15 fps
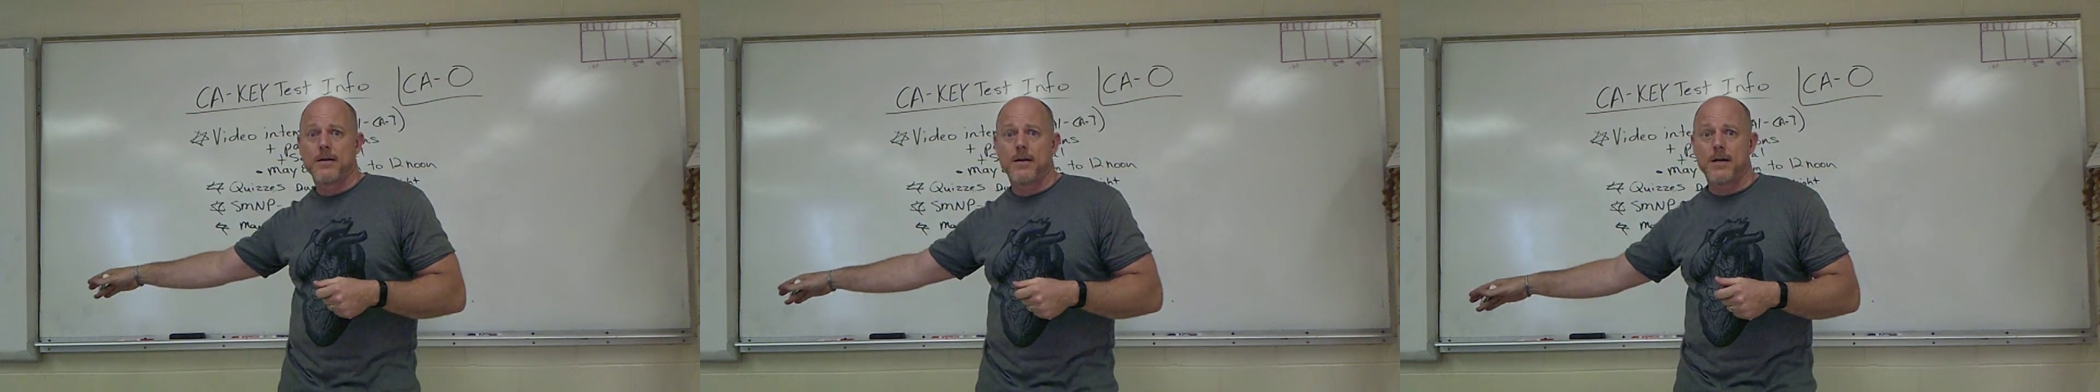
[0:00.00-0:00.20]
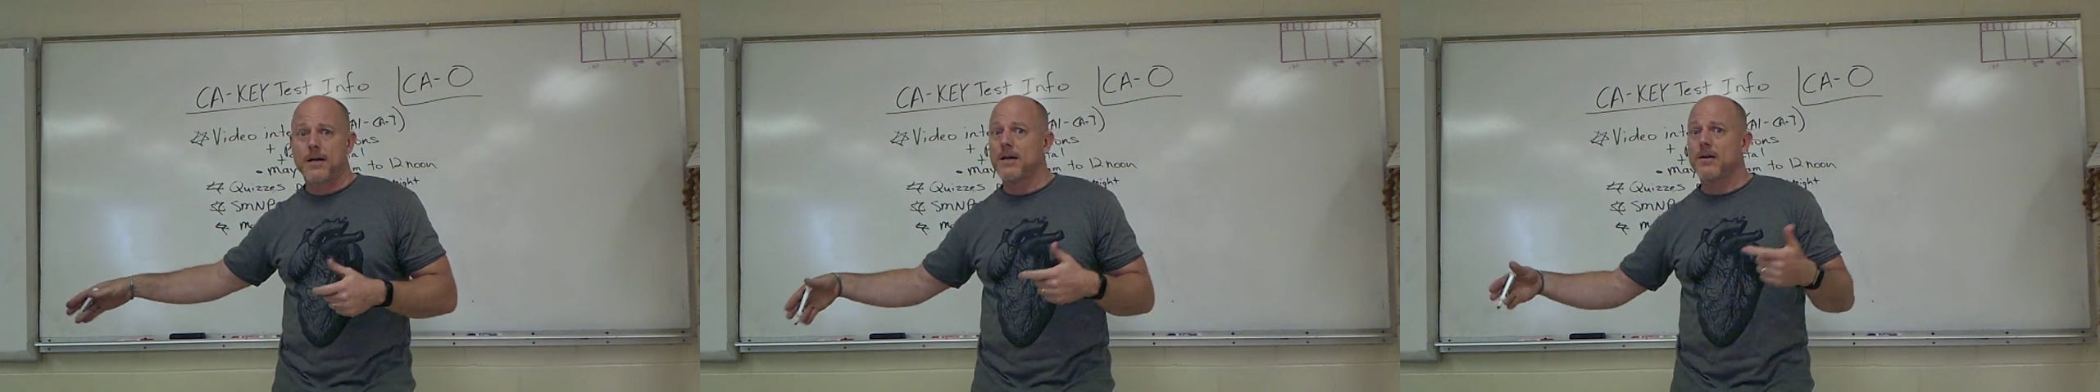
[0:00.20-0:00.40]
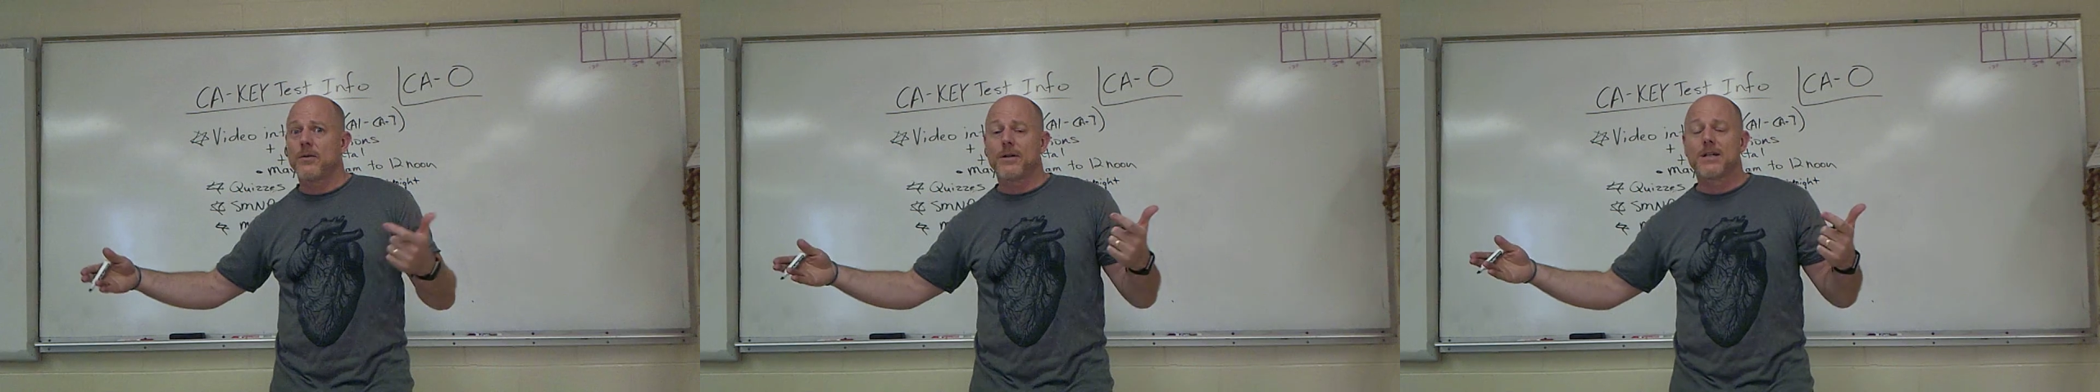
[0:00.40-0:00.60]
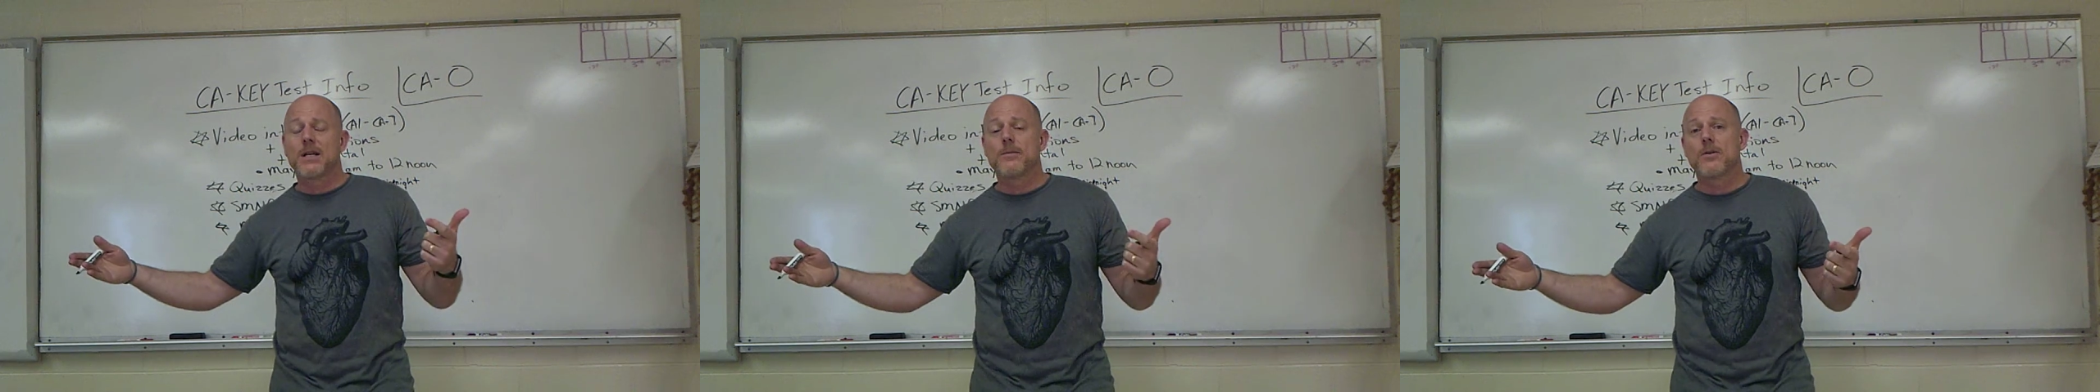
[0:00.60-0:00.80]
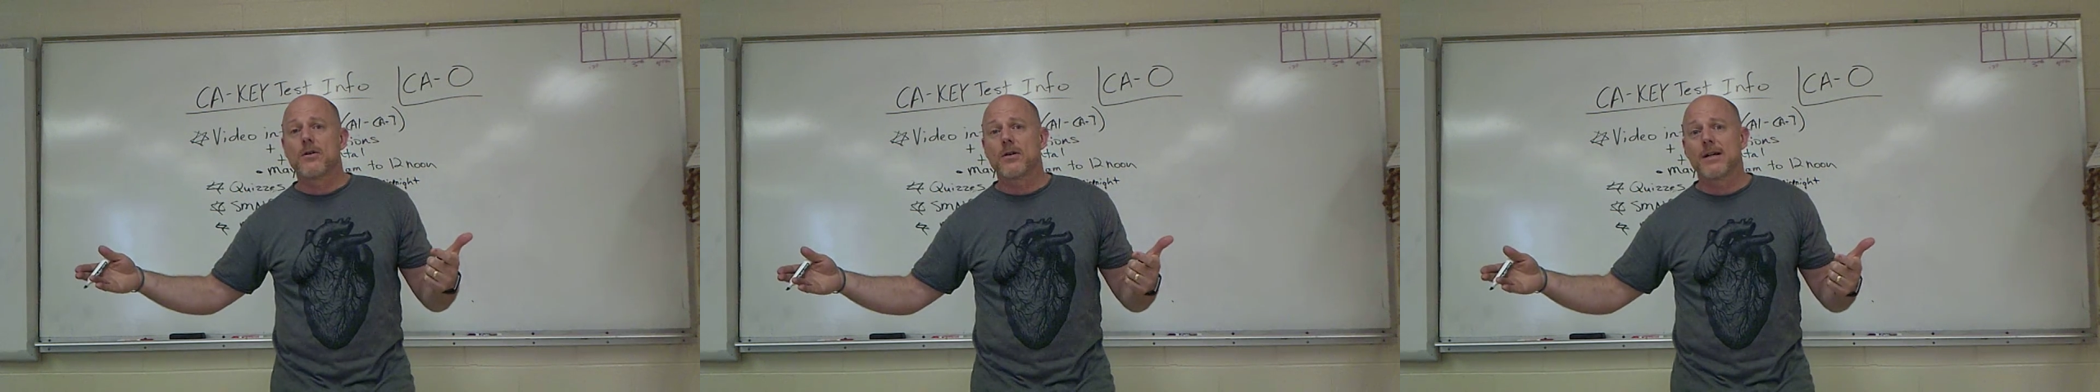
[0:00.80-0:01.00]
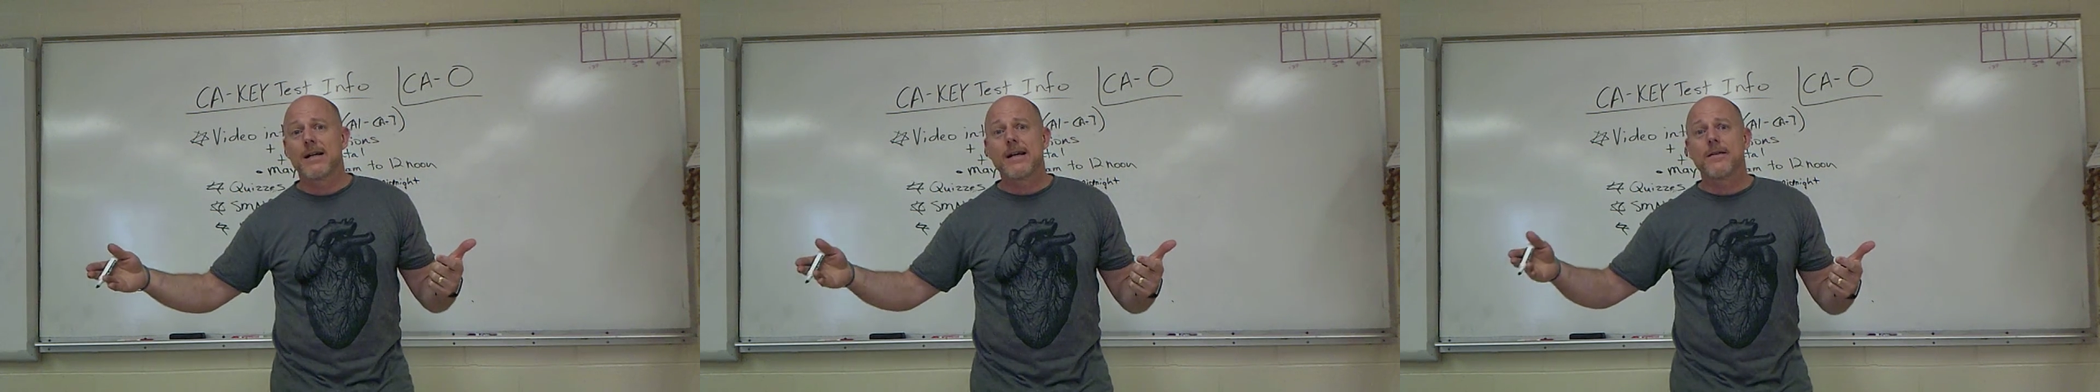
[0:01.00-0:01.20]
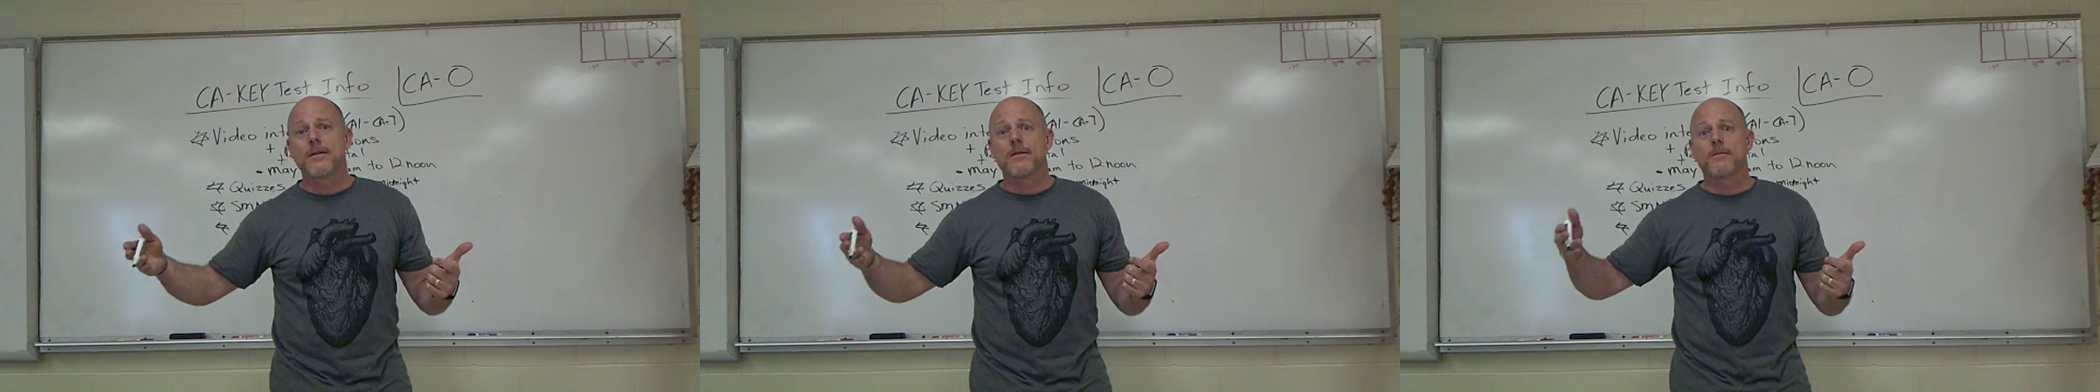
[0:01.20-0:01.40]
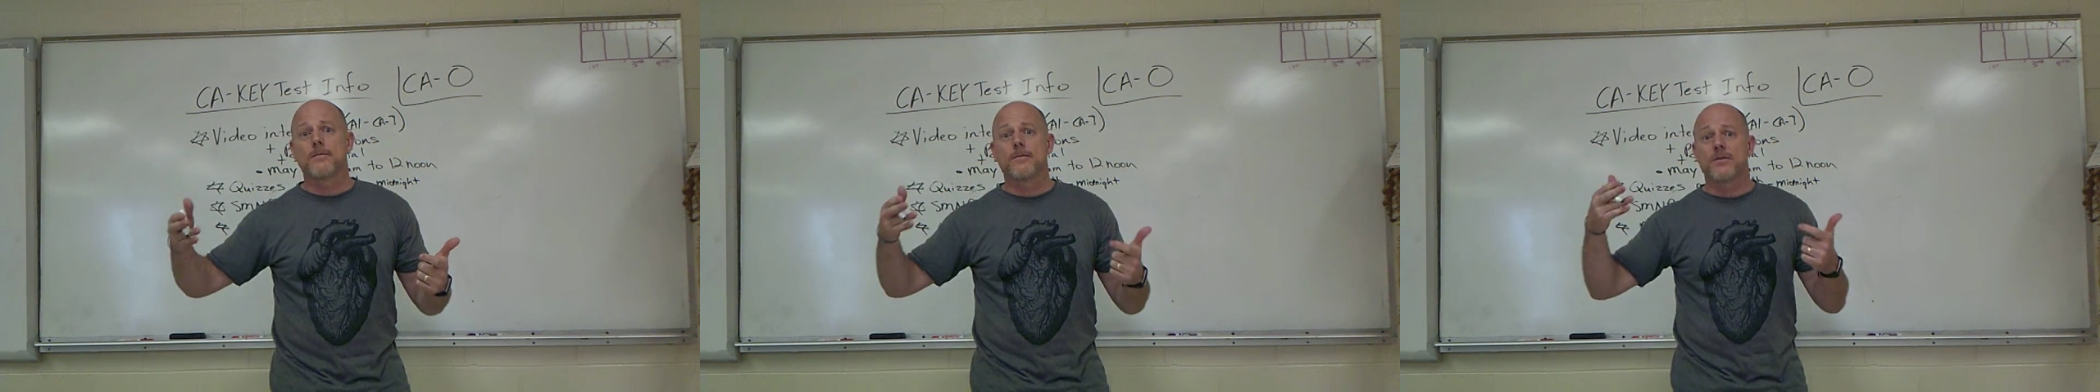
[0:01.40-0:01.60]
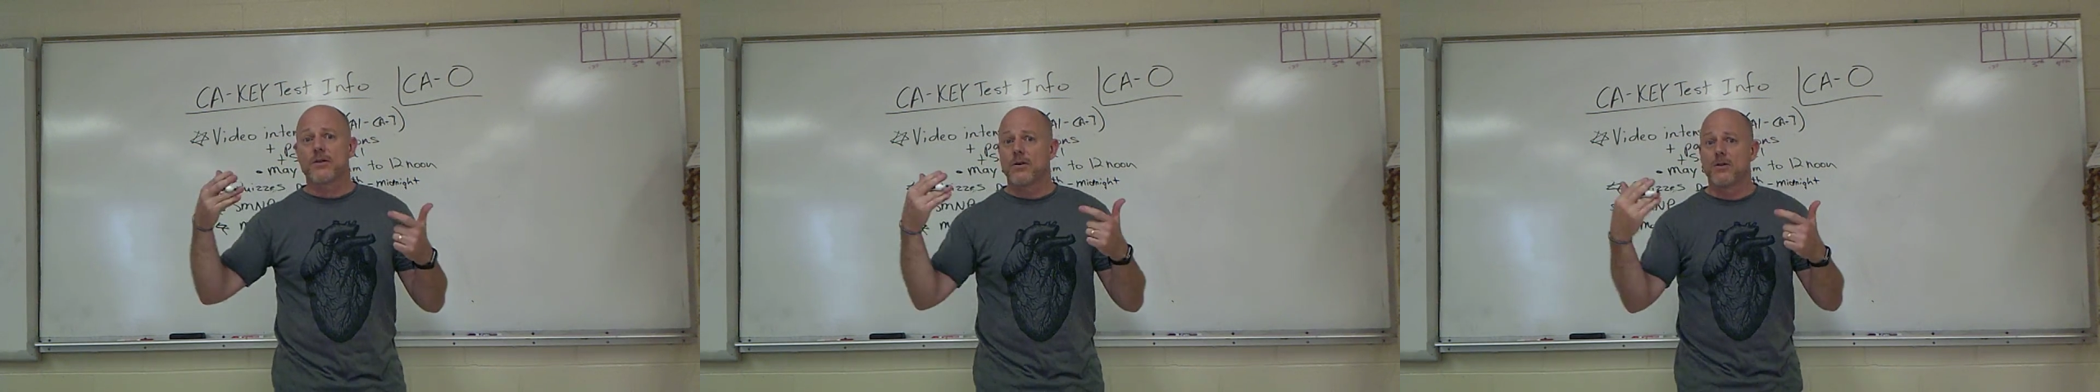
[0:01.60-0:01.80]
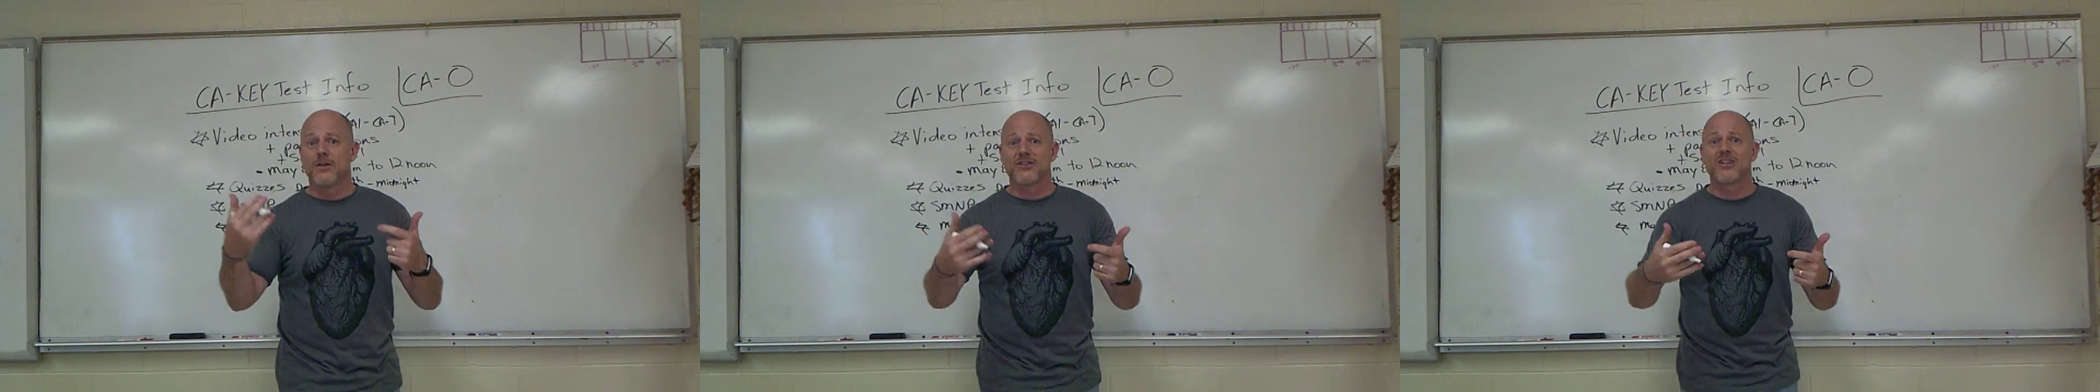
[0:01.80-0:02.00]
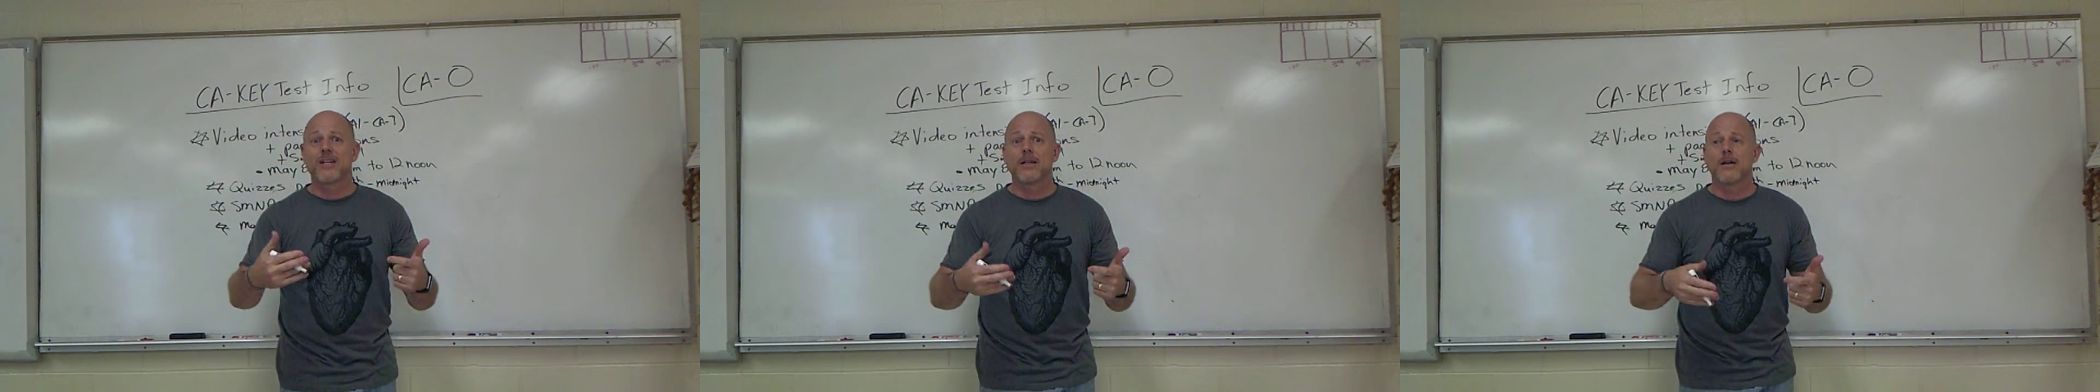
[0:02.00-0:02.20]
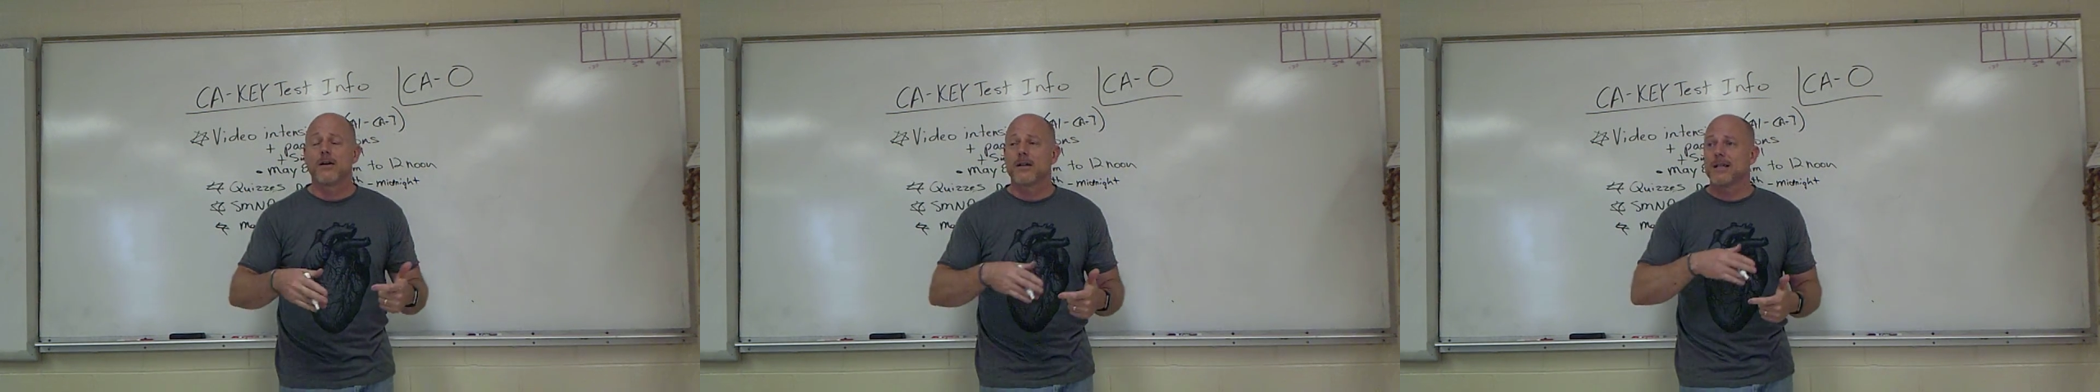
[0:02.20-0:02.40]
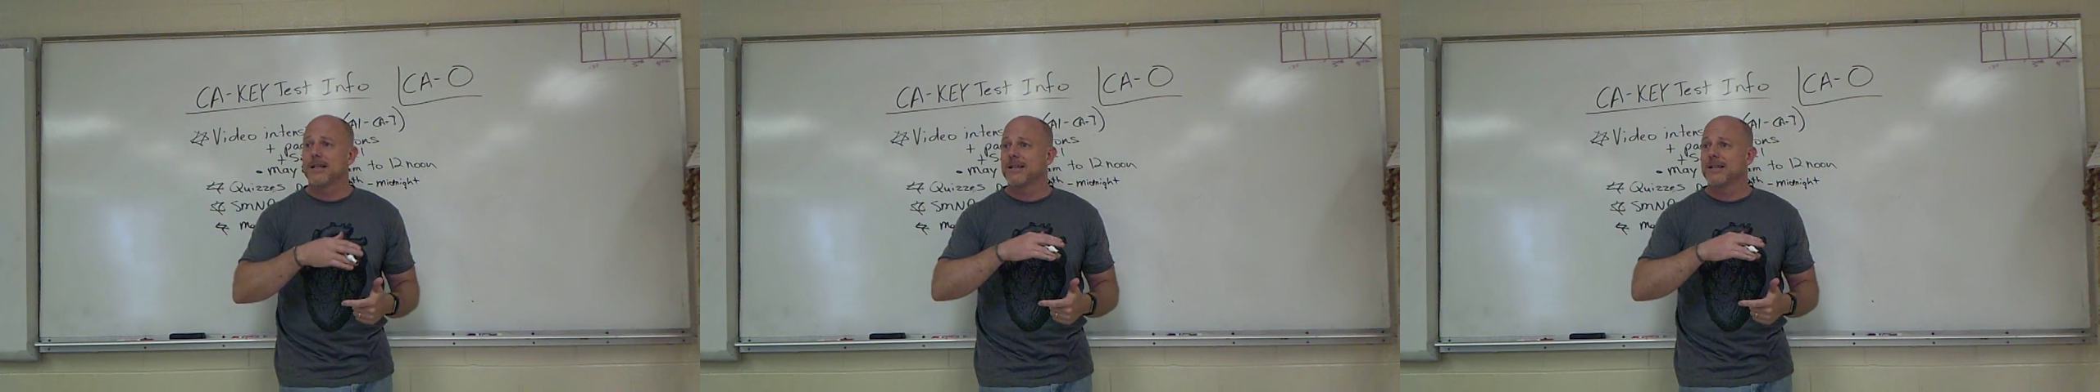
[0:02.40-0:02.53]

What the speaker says: And I don't want to keep doing it either, so let's get on it.